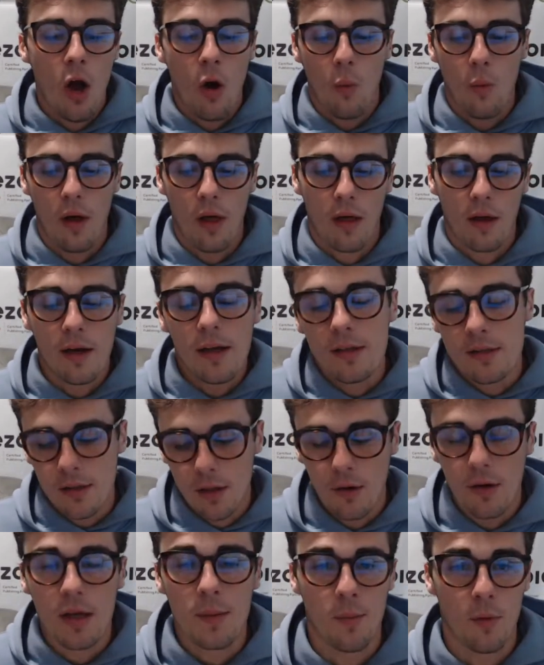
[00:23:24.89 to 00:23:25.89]
While it is
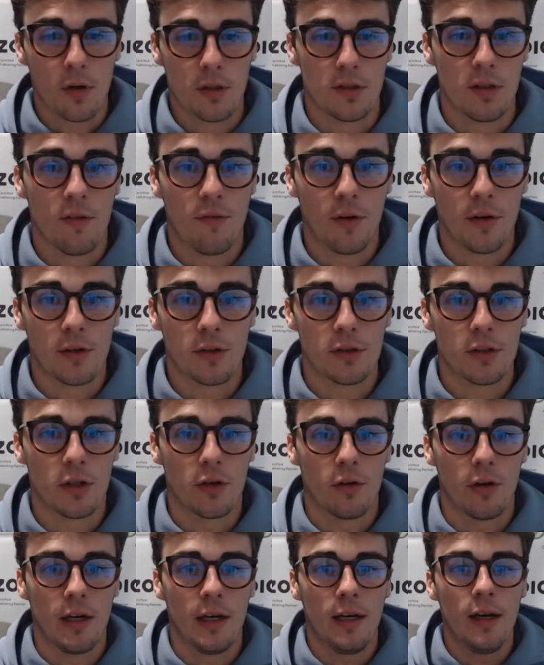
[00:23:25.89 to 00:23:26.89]
loading more stuff on your
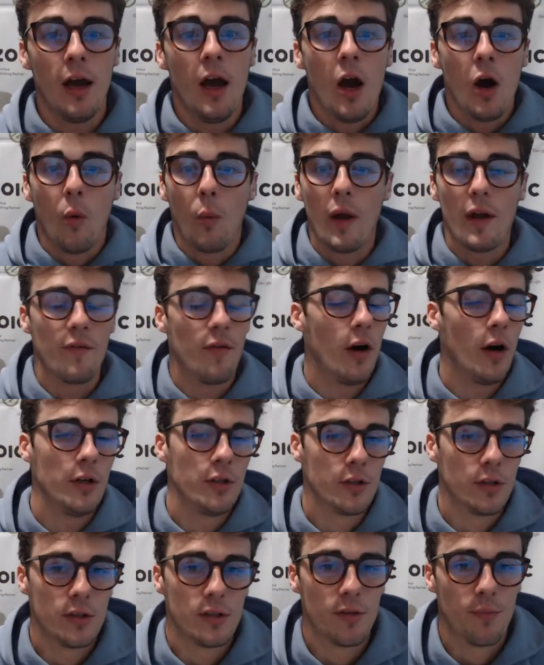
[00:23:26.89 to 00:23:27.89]
screen, we have
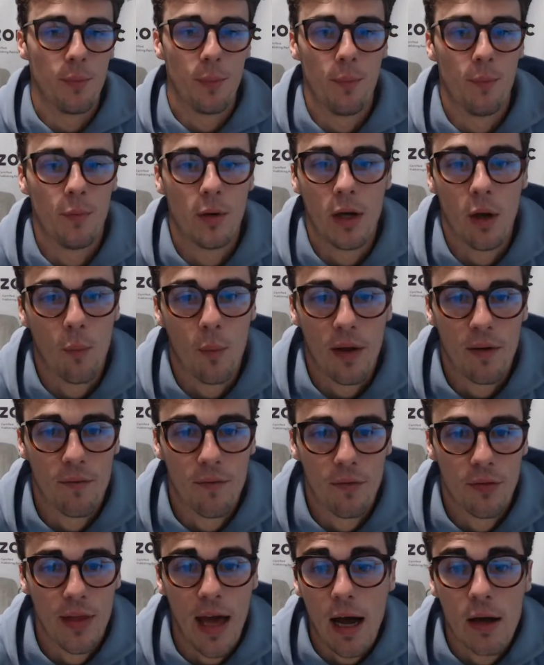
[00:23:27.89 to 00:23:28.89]

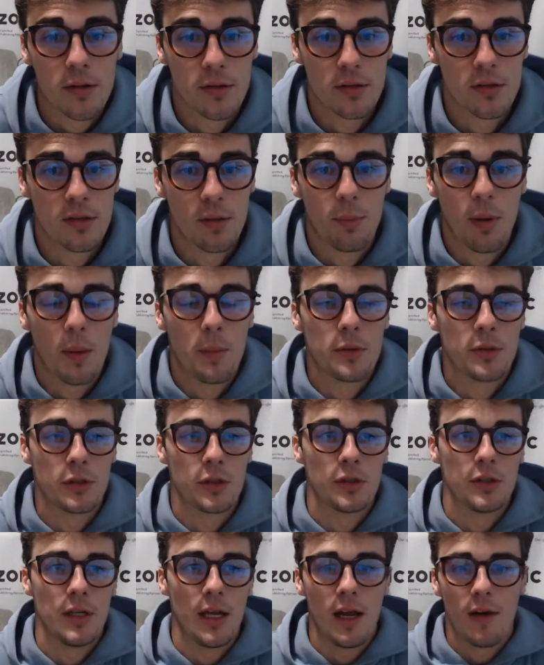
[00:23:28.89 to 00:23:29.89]
thousands of
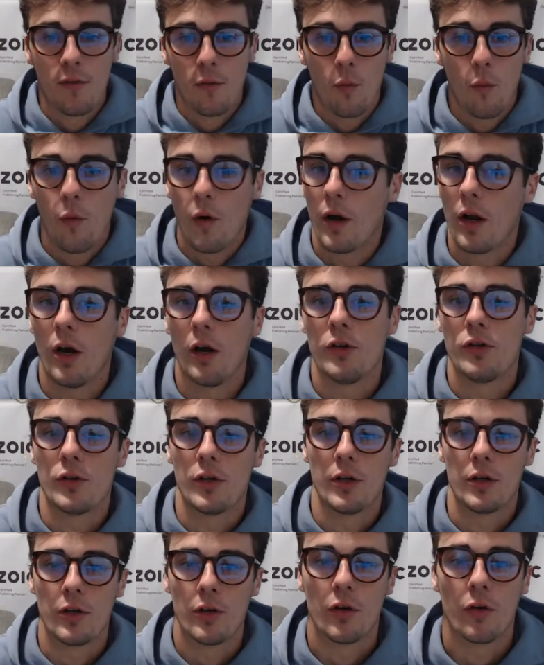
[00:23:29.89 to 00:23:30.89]
publishers that have
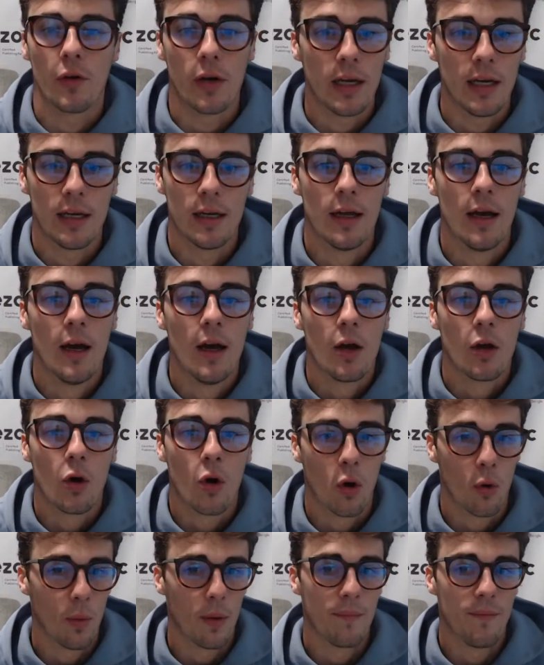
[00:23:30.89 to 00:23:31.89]
100 green
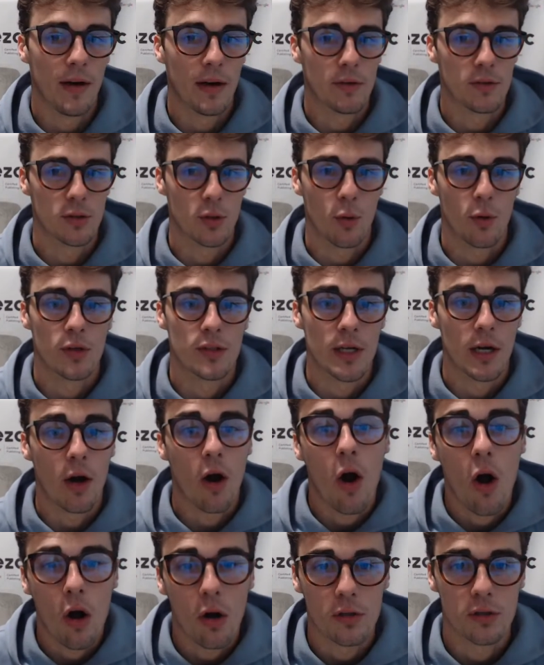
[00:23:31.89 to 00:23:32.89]
Core Web Vital scores that
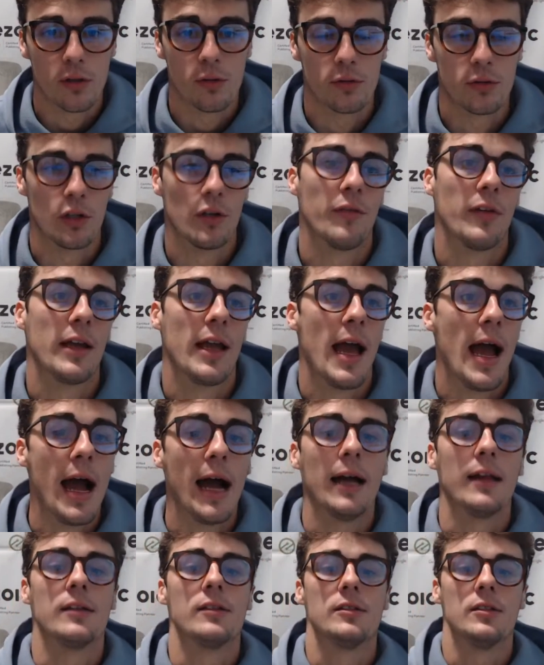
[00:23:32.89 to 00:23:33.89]
are also serving
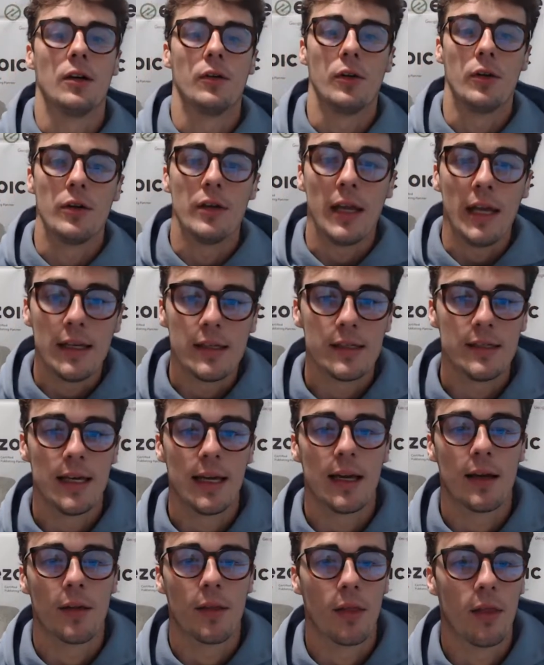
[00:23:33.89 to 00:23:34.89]
ads. So you need to
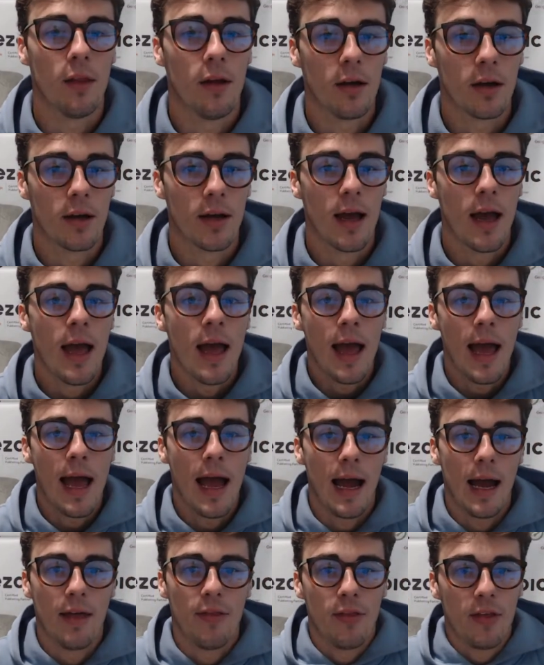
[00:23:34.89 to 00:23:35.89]
take a look
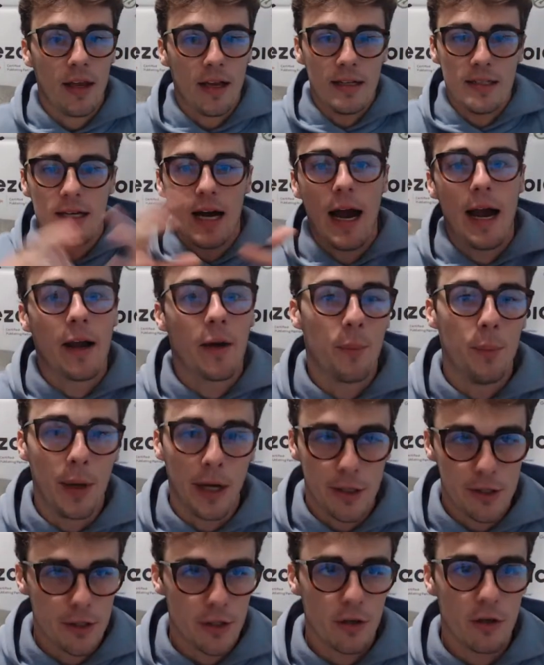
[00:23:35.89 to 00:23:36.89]
at the entire
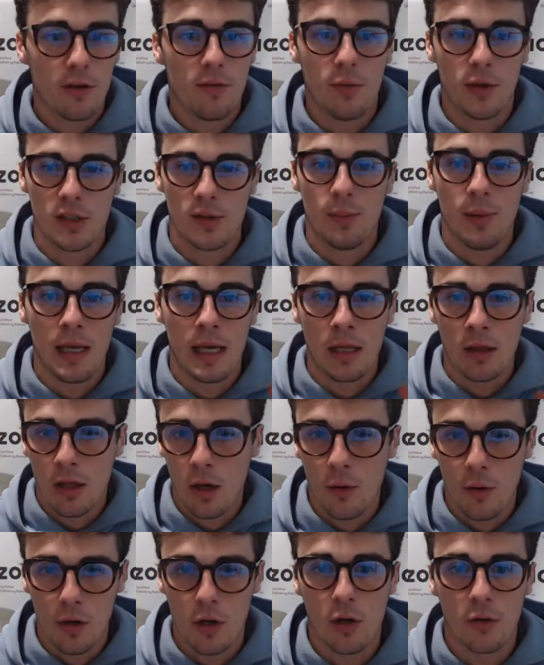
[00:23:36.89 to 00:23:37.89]
picture of what's being
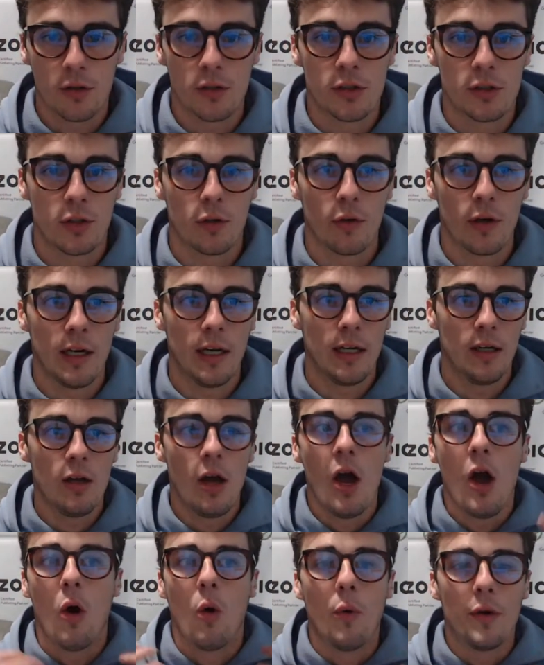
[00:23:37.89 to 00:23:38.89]
loaded on the screen,
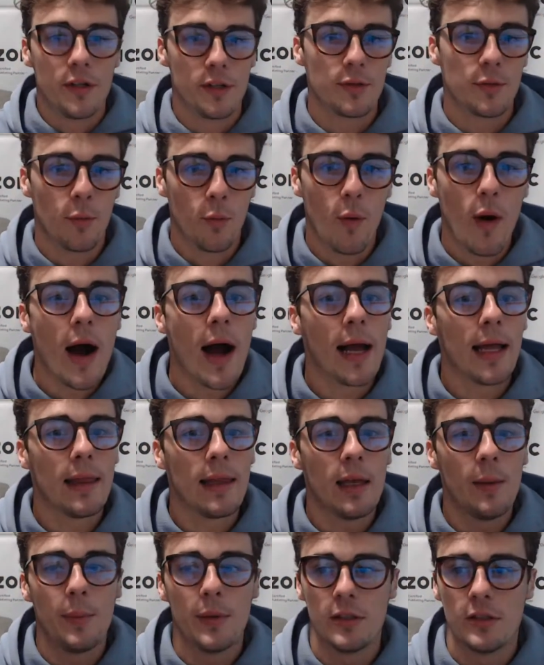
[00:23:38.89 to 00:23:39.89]
which is why
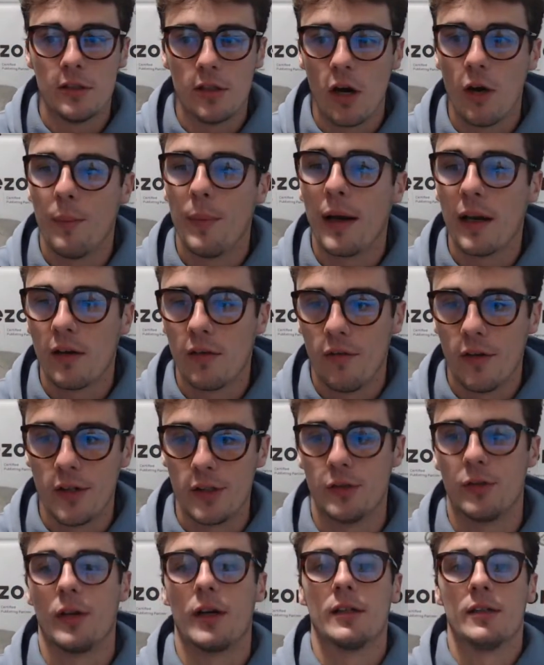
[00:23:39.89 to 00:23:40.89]
Leap is so
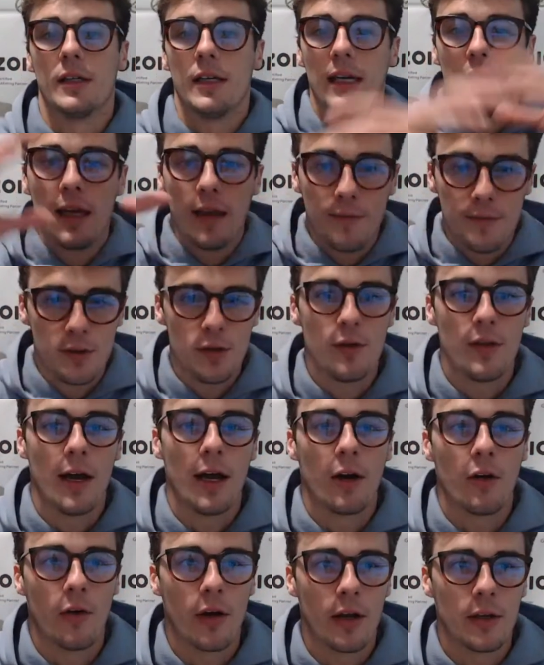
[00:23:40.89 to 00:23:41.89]
beneficial, because it gives you
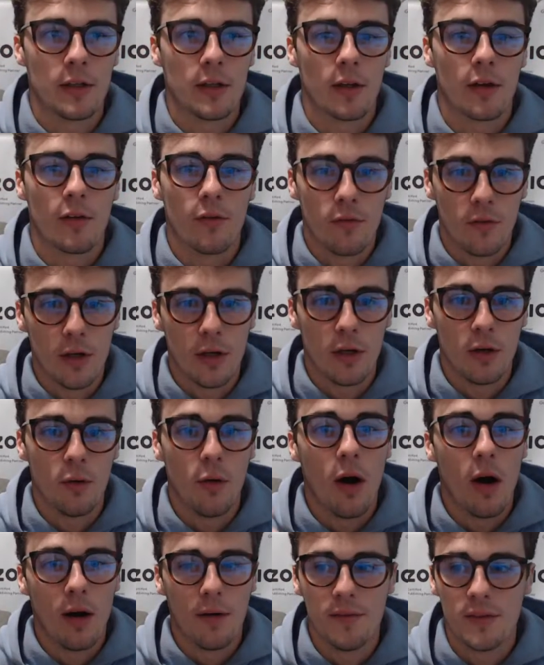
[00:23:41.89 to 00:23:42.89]
that granular
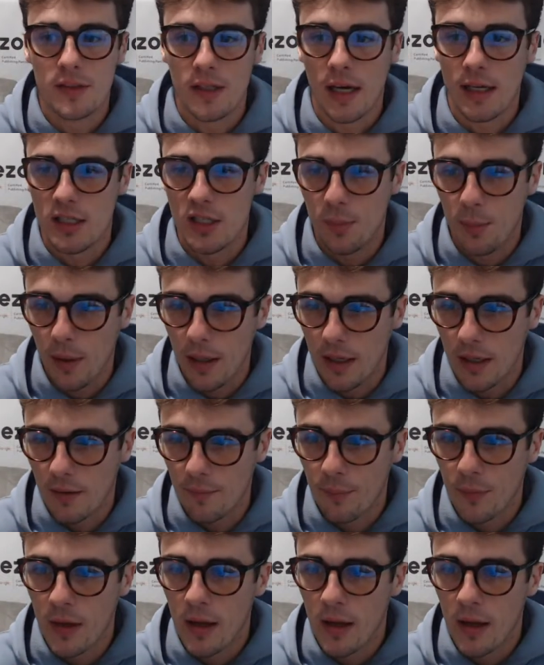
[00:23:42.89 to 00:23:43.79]
view of site speed.